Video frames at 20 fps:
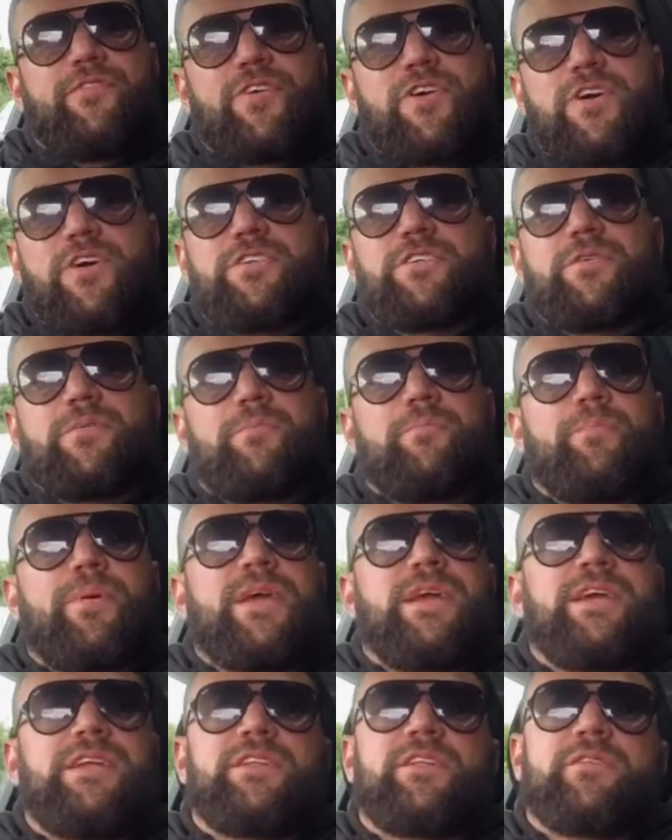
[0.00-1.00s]
Third
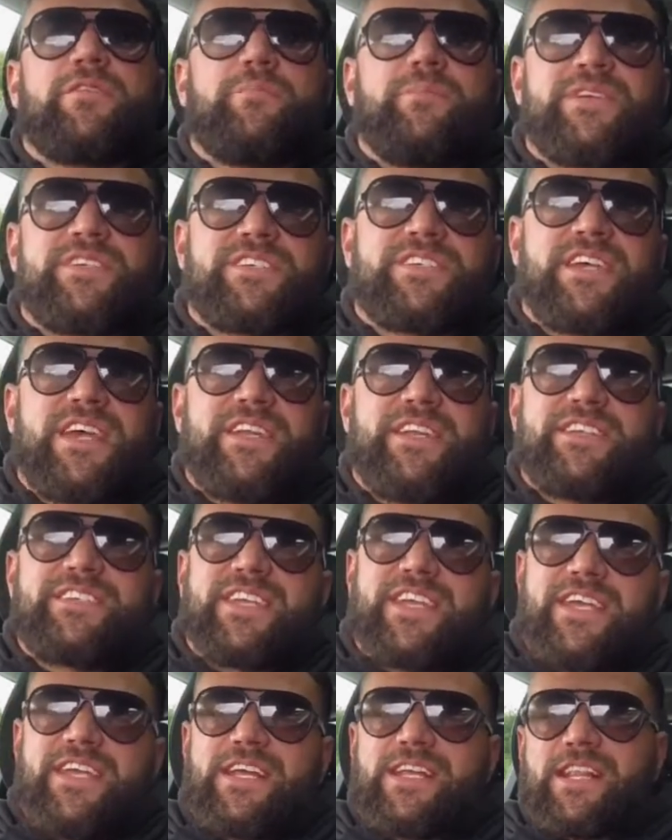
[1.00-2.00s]
being the
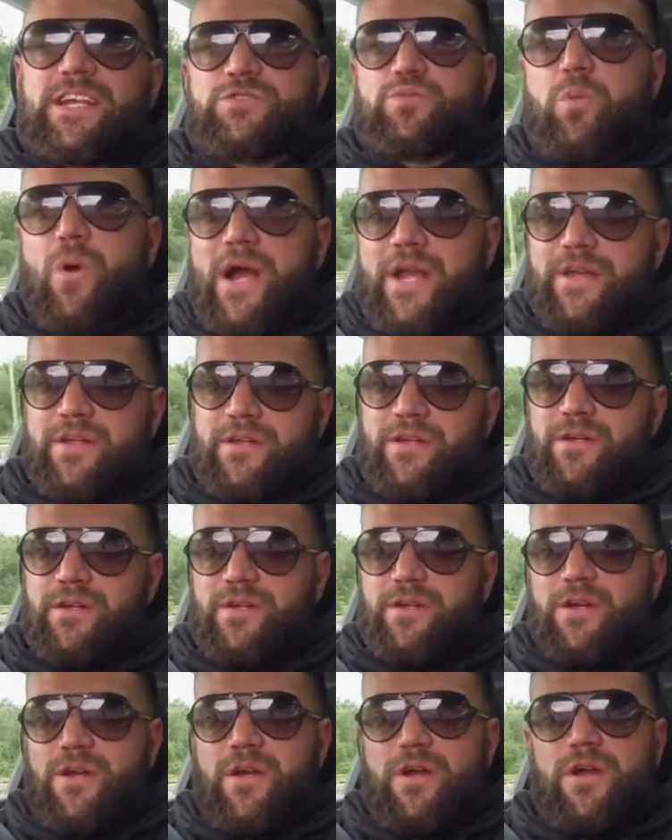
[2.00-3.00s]
Mercedes E-Class Wagon,
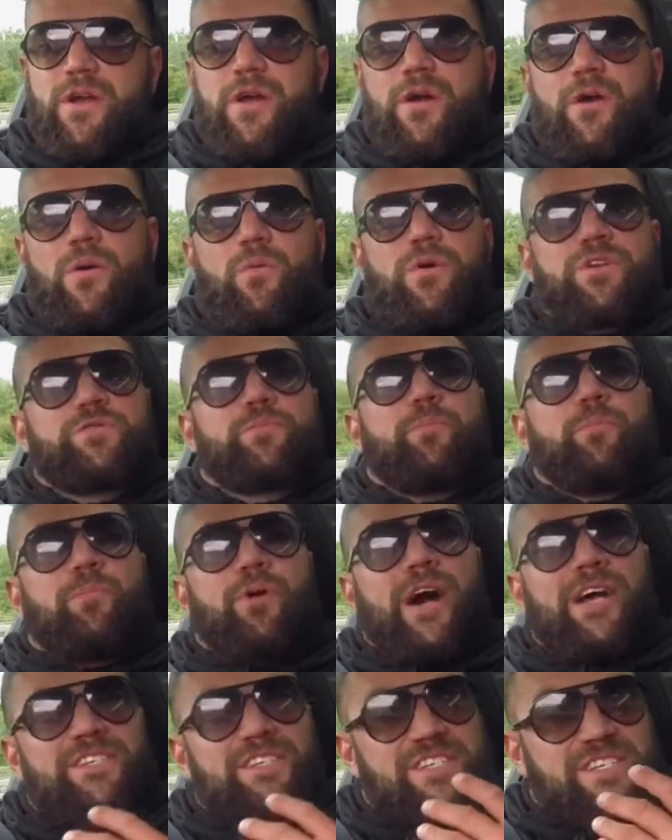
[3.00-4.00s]
which
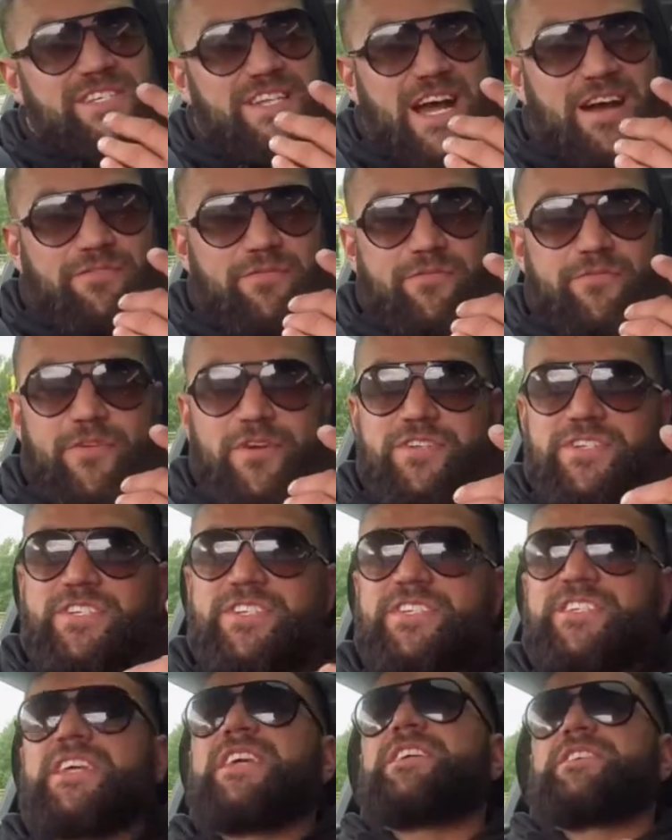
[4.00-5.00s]
prices start from
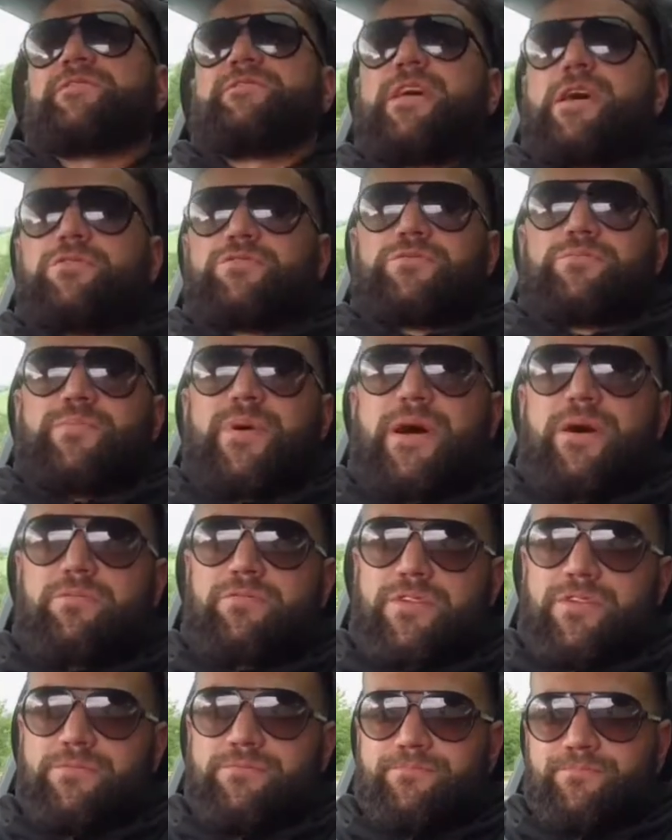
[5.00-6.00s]

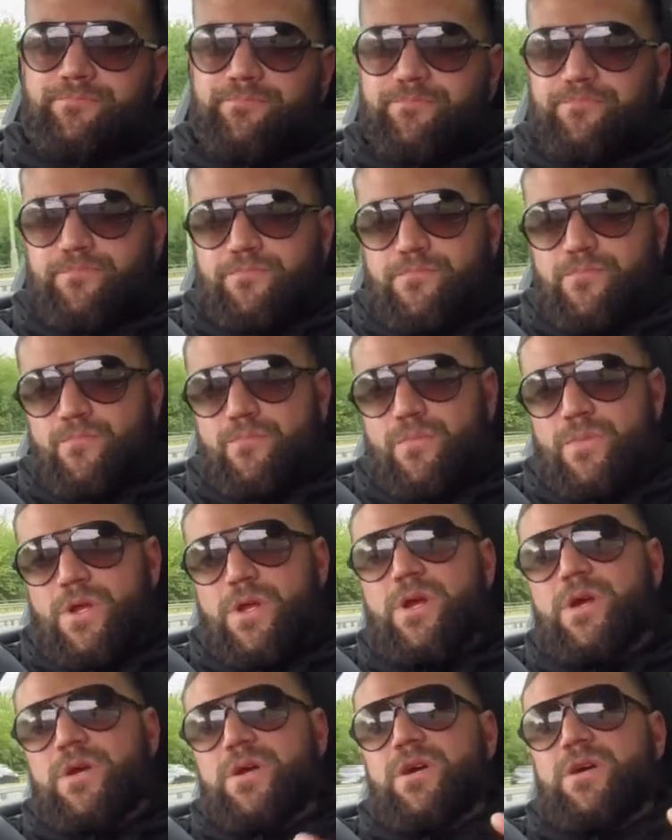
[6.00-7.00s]
£36,000.
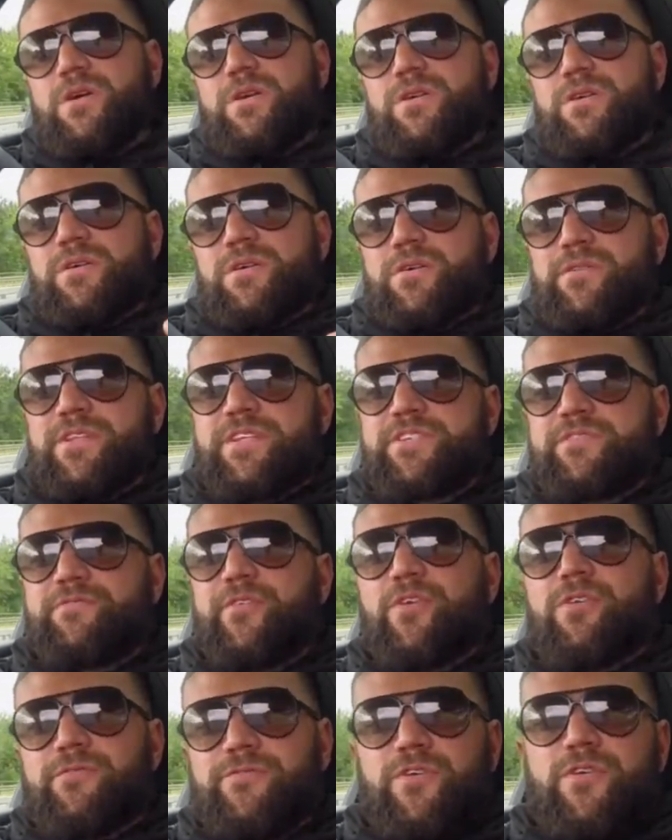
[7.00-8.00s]
This
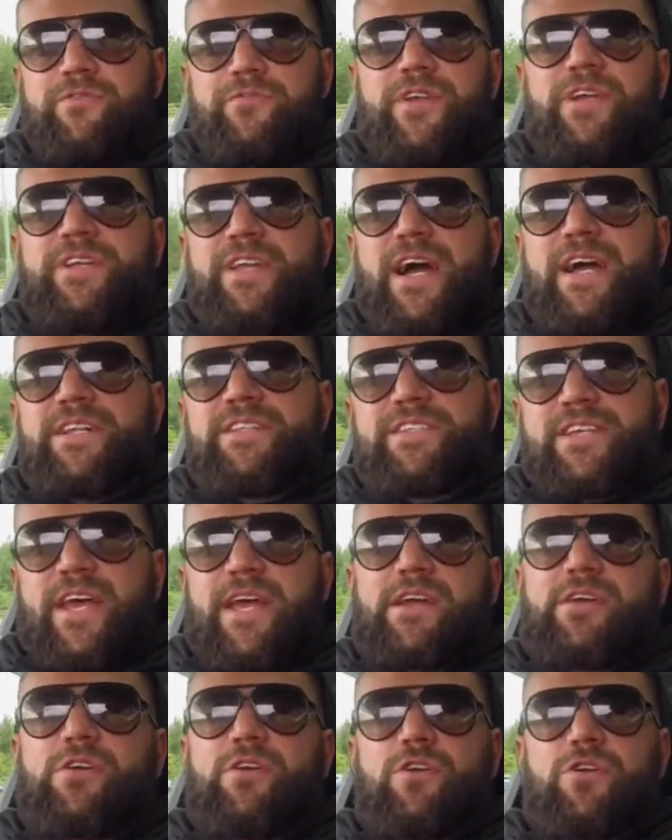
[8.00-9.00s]
Volvo
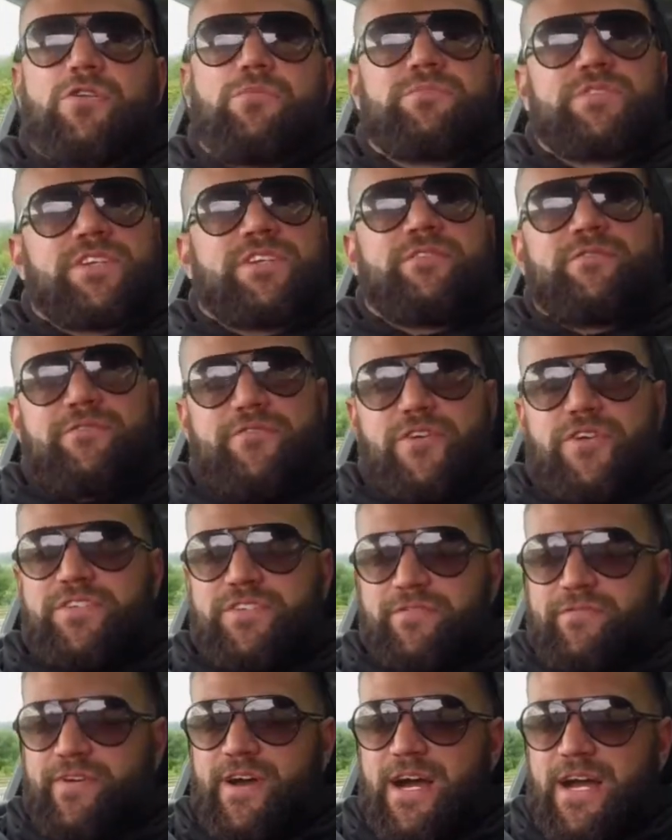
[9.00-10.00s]
V90 comes in at
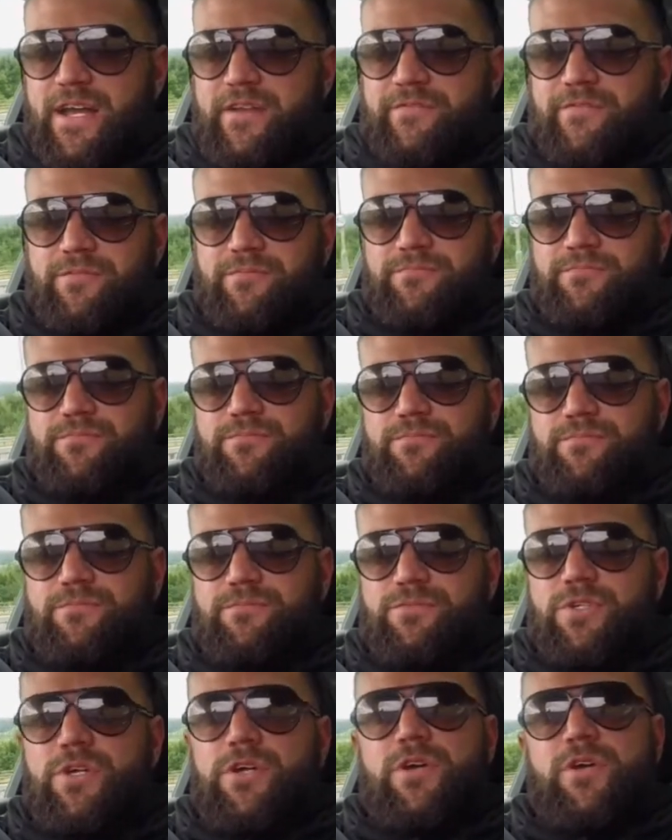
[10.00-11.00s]
35,
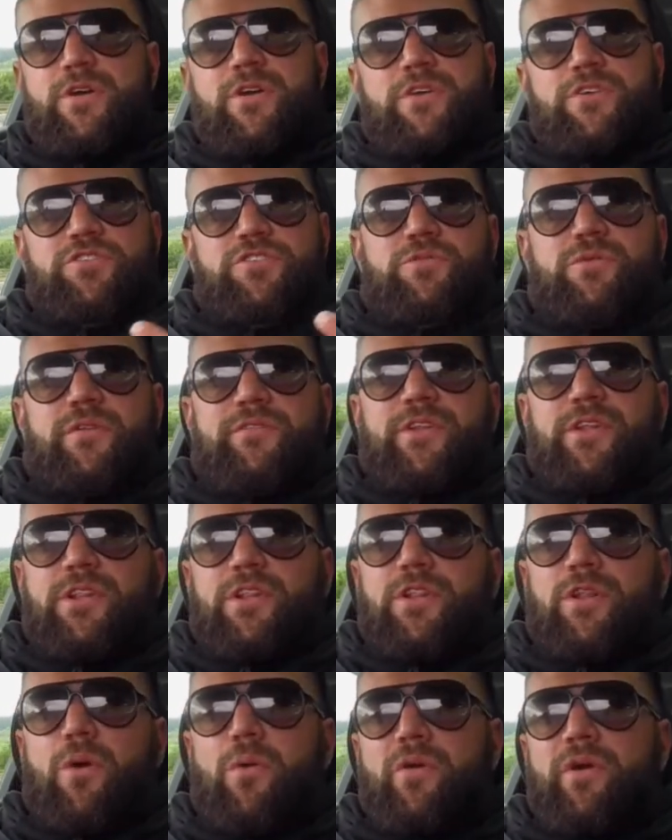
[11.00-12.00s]
so at the
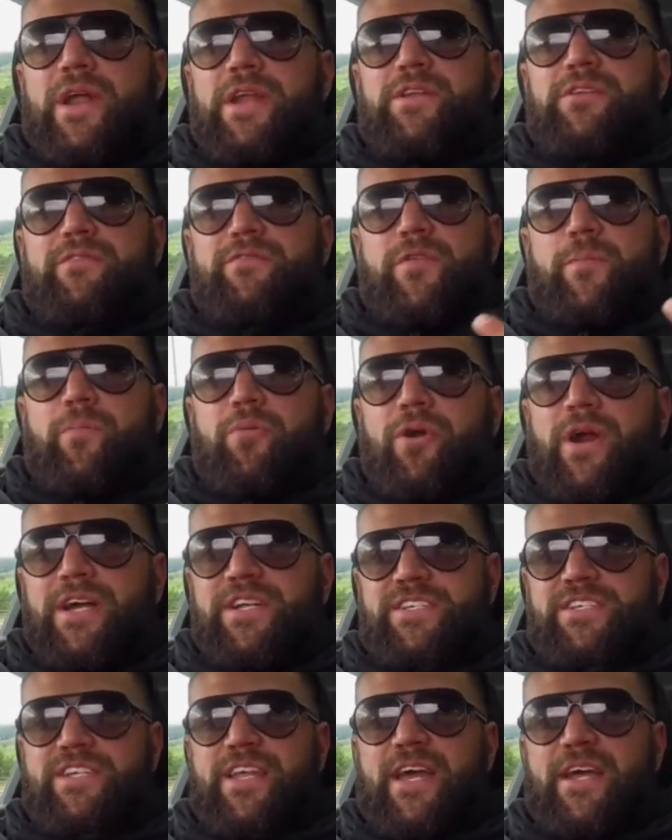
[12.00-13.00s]
lower end of the
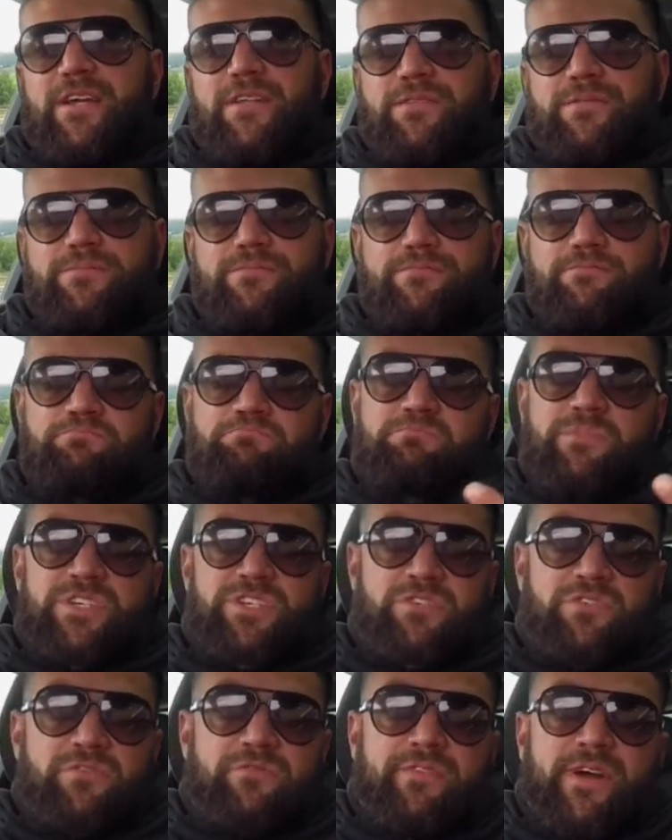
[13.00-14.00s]
price scale, it's
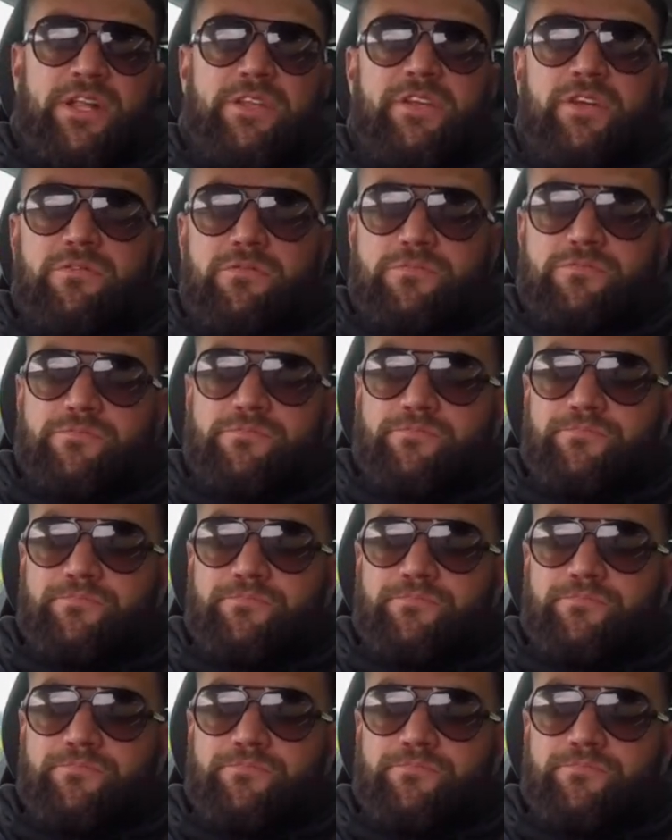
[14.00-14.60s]
good value.